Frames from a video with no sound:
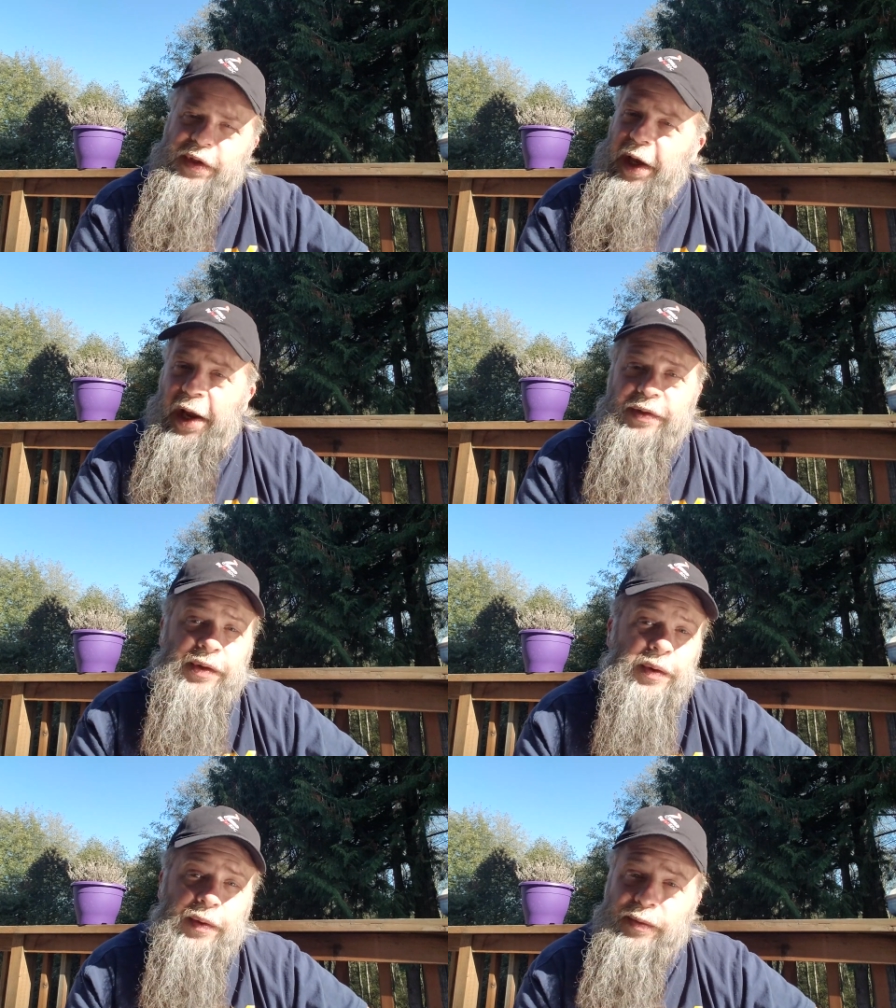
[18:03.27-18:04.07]

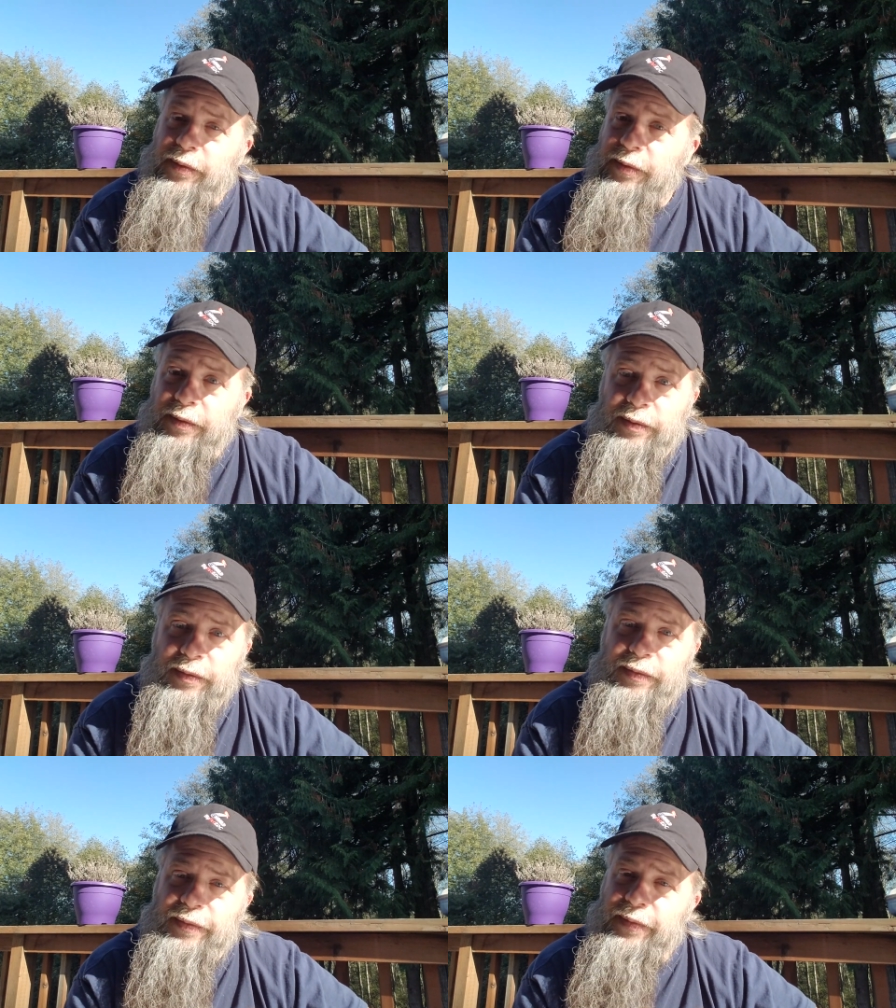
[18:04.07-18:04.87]
Ganzo,
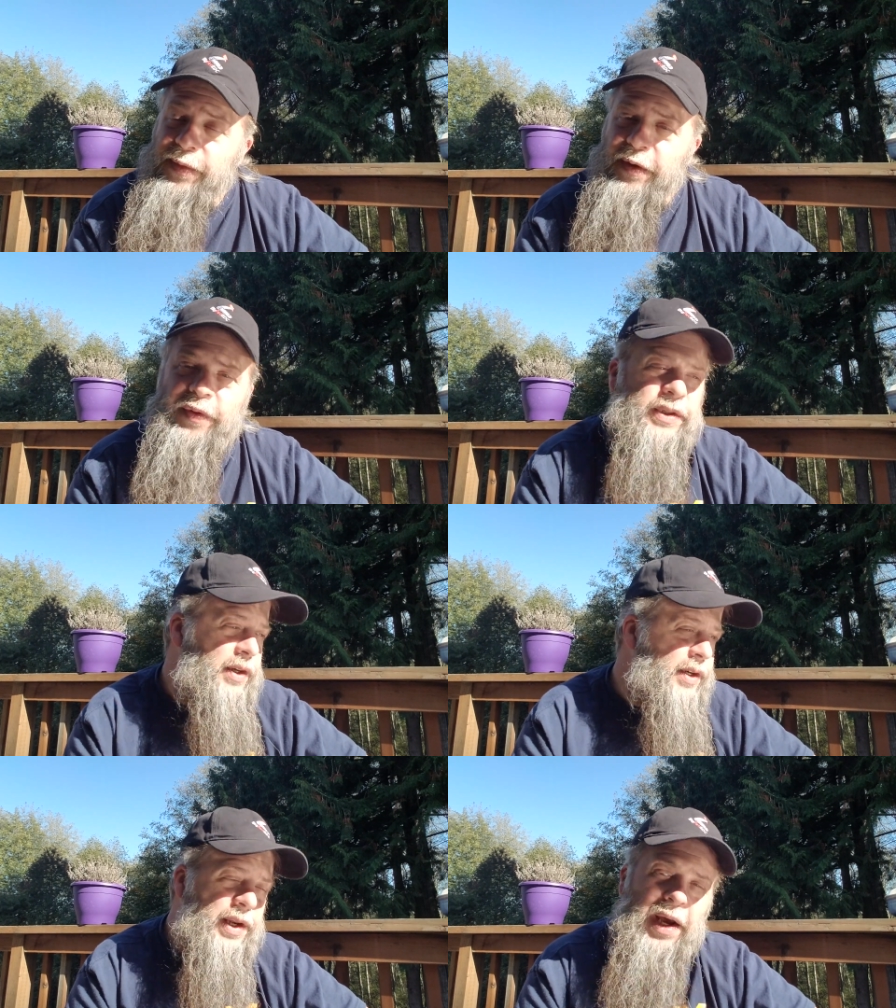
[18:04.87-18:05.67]
if it's a
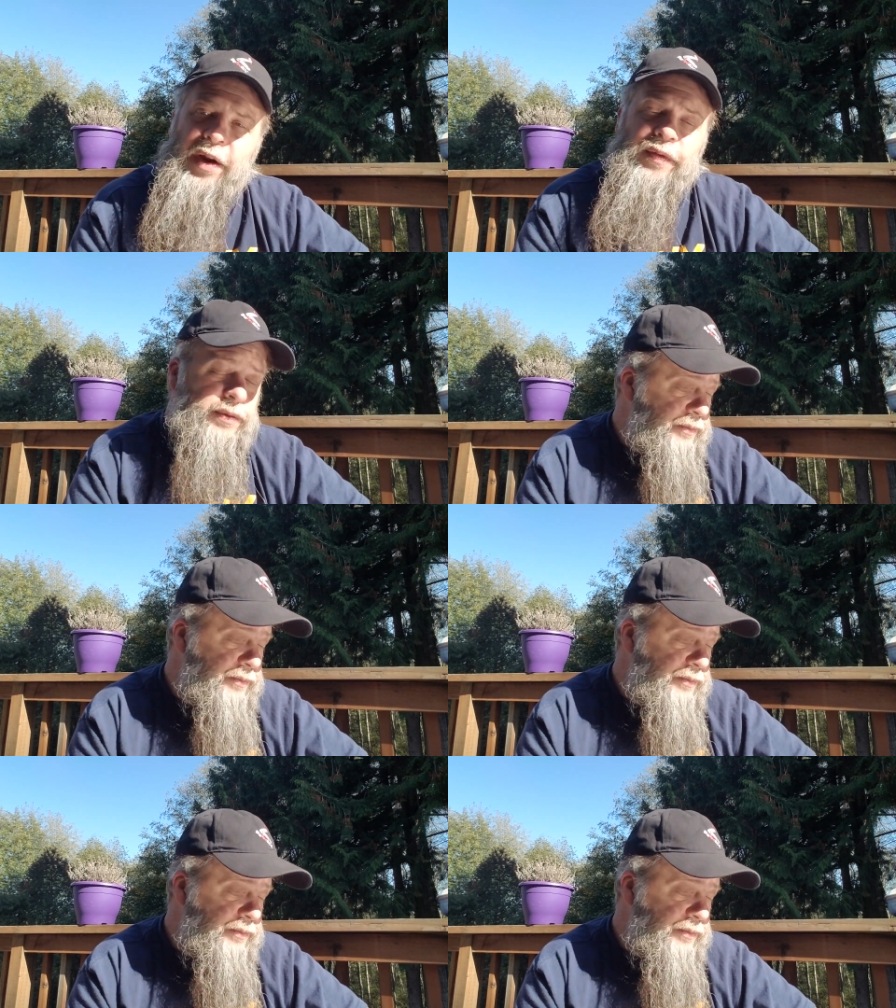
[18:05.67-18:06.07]
good knife,